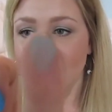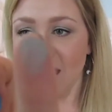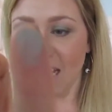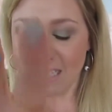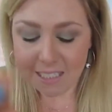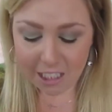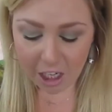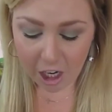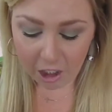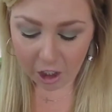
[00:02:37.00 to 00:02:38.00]
that's the
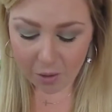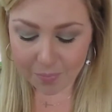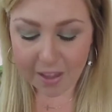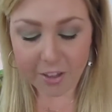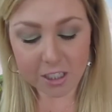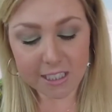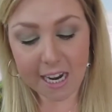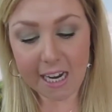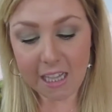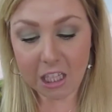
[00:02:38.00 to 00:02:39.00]
color, and they're
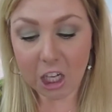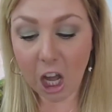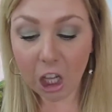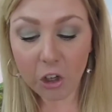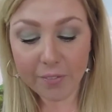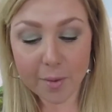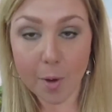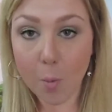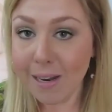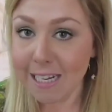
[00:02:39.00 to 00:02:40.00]
saying the color of the
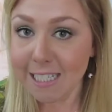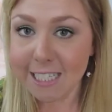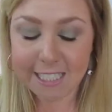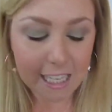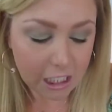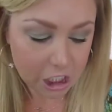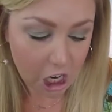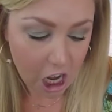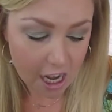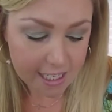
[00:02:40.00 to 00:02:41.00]
moment is
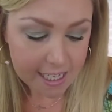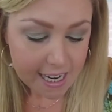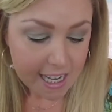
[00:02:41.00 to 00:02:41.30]
Celadon.